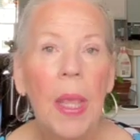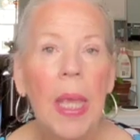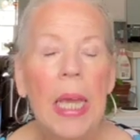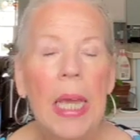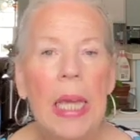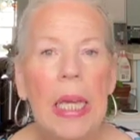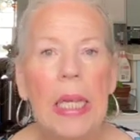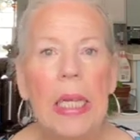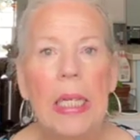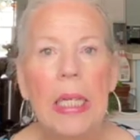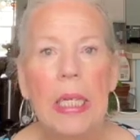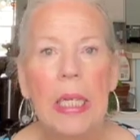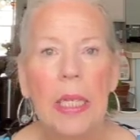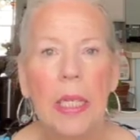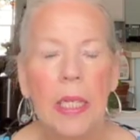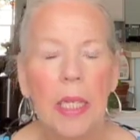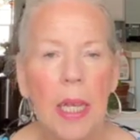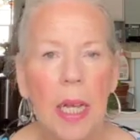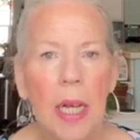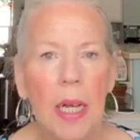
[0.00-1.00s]

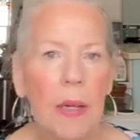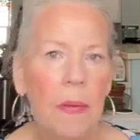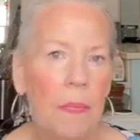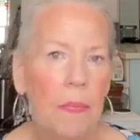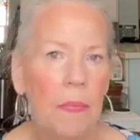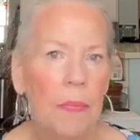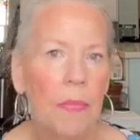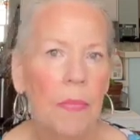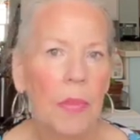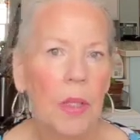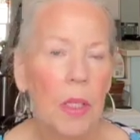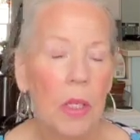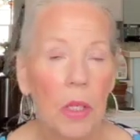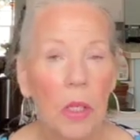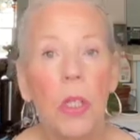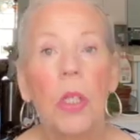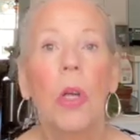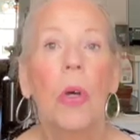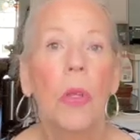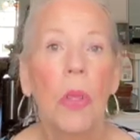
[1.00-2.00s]
is
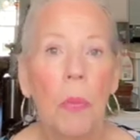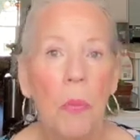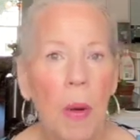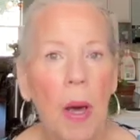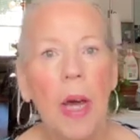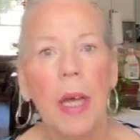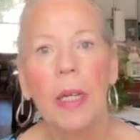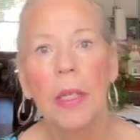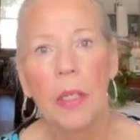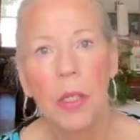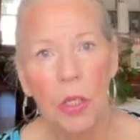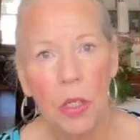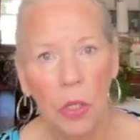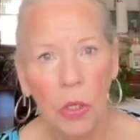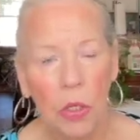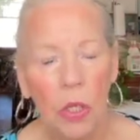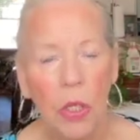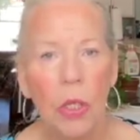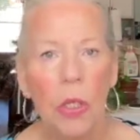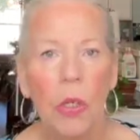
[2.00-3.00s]
sew the bodice to
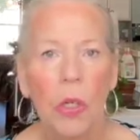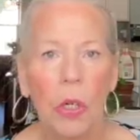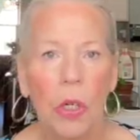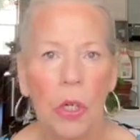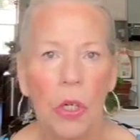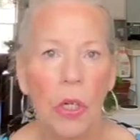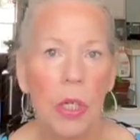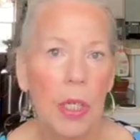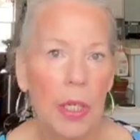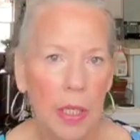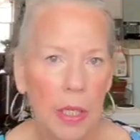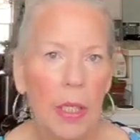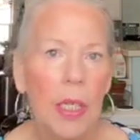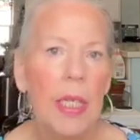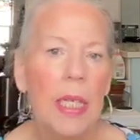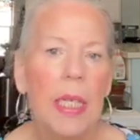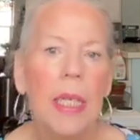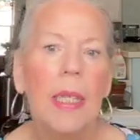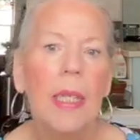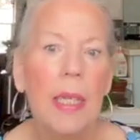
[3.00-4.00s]
the skirt.
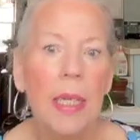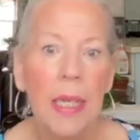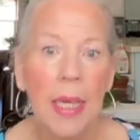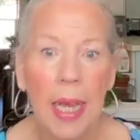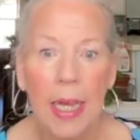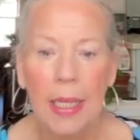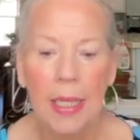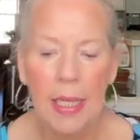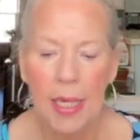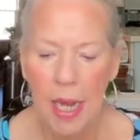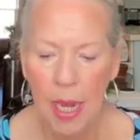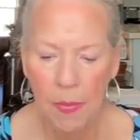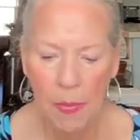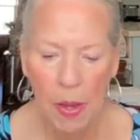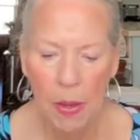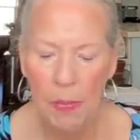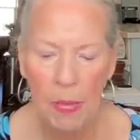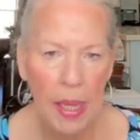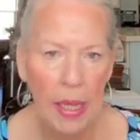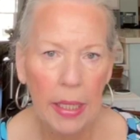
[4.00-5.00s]
This is the next time I
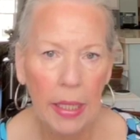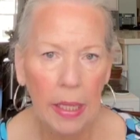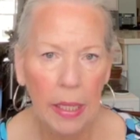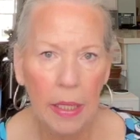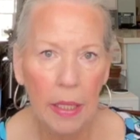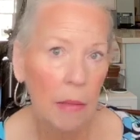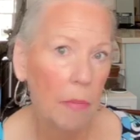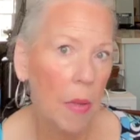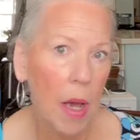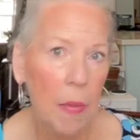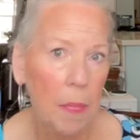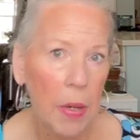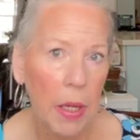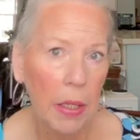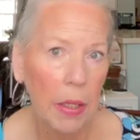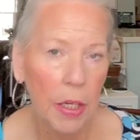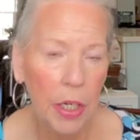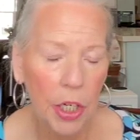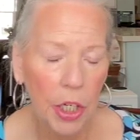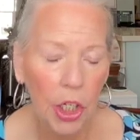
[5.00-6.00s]
make it. I'm not
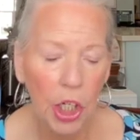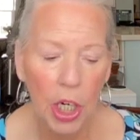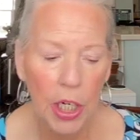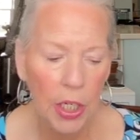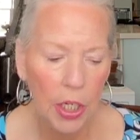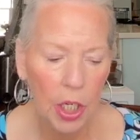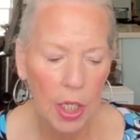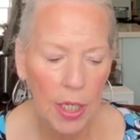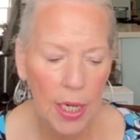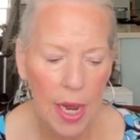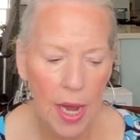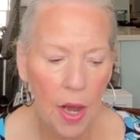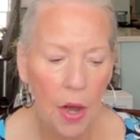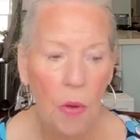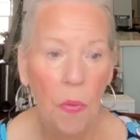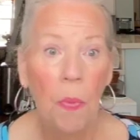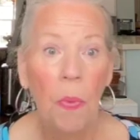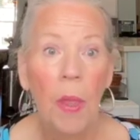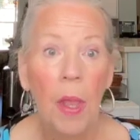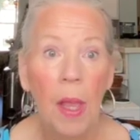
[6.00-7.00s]
going to change it now.
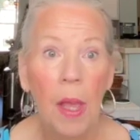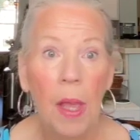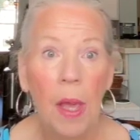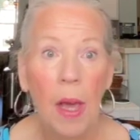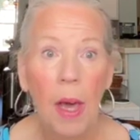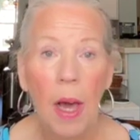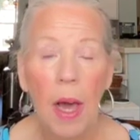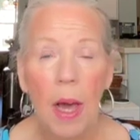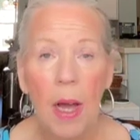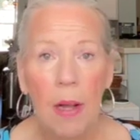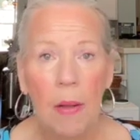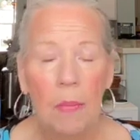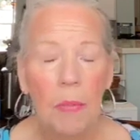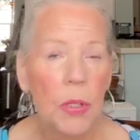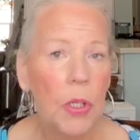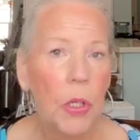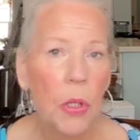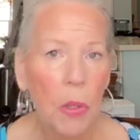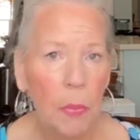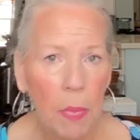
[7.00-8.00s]

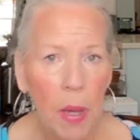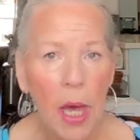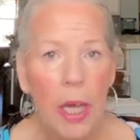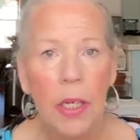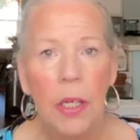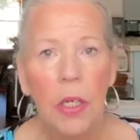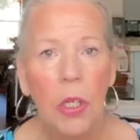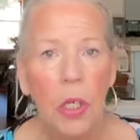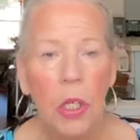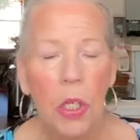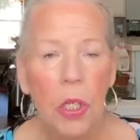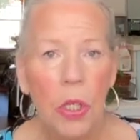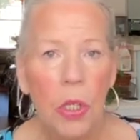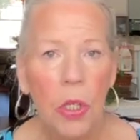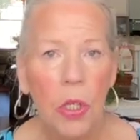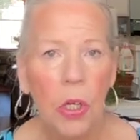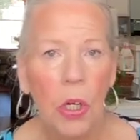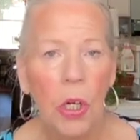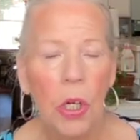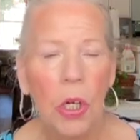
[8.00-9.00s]
So the bodice to the
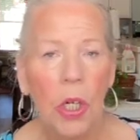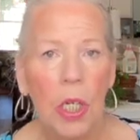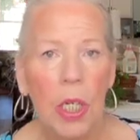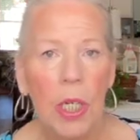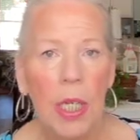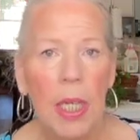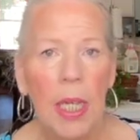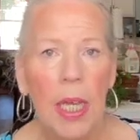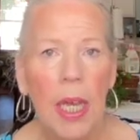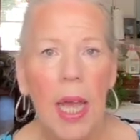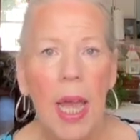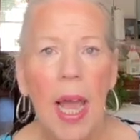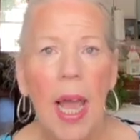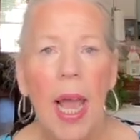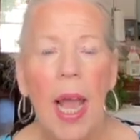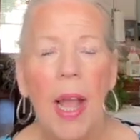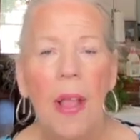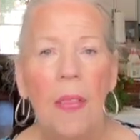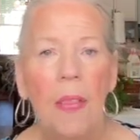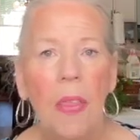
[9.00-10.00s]
skirt, and